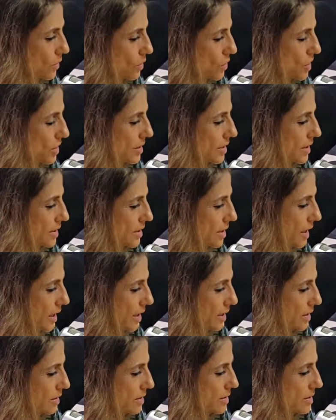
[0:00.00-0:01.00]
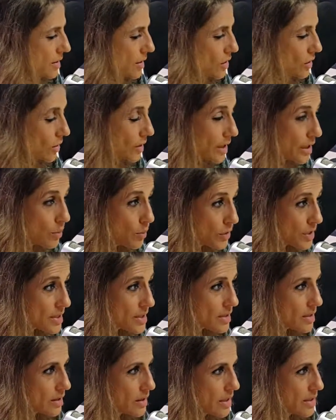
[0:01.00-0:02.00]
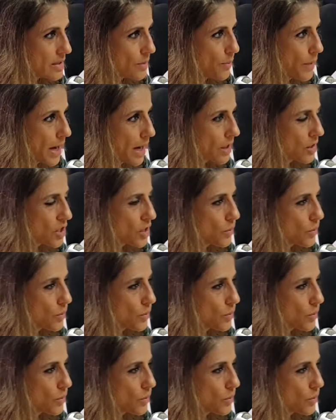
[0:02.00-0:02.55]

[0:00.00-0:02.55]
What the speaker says: Lucian designers. You know, Lynn Bristol is back.